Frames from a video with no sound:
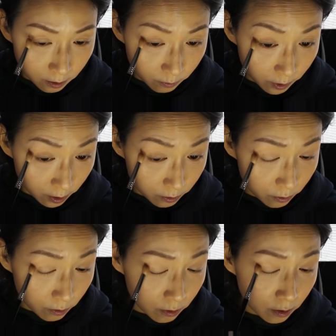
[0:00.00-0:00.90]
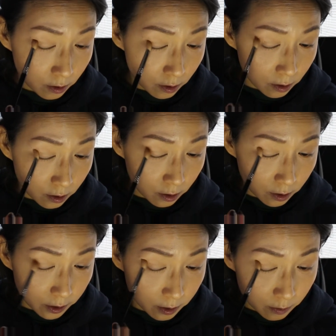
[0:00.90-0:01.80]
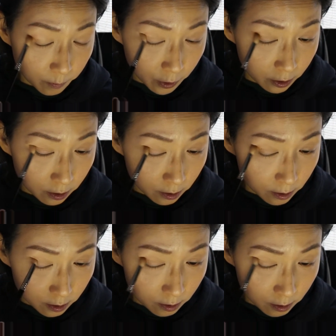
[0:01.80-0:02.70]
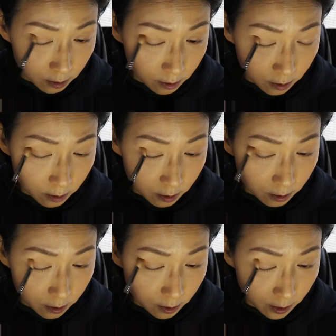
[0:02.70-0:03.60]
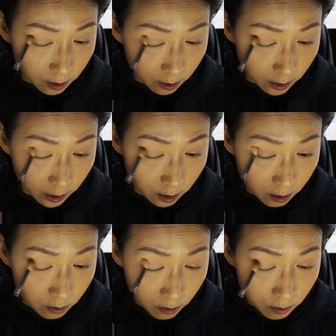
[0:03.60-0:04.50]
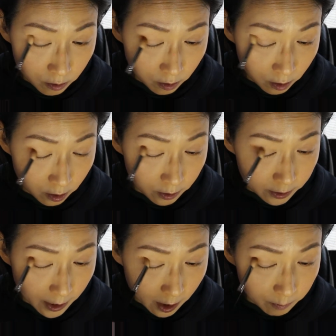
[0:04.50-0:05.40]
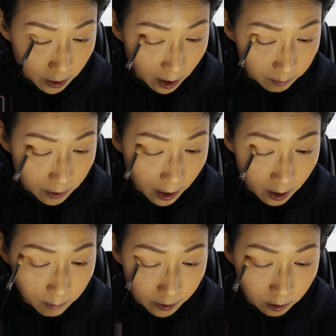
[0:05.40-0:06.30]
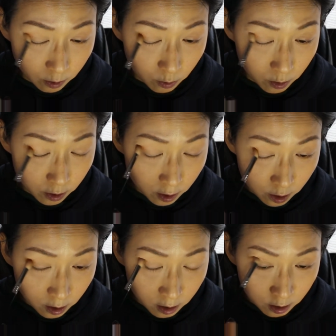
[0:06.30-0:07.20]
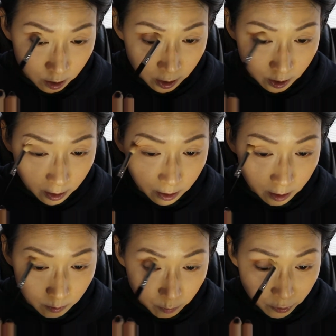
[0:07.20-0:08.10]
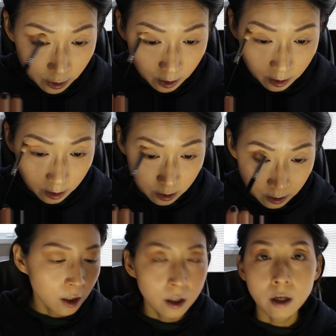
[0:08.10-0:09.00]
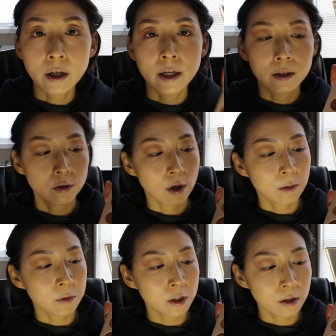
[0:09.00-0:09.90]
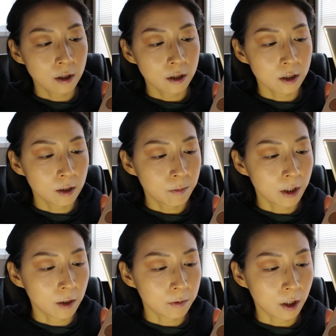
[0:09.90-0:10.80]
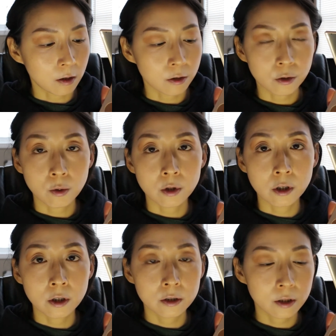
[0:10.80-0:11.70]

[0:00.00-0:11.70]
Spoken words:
What I had to put this at an angle, dab at the corner, and then bring it in. Alright, so I'm just gonna deepen up the outer corner.